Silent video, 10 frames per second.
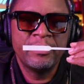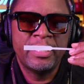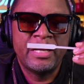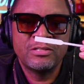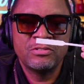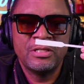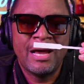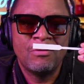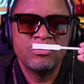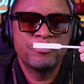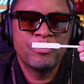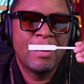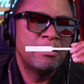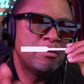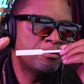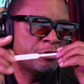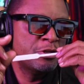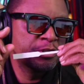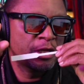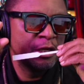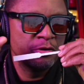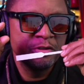And actually, I was probably this close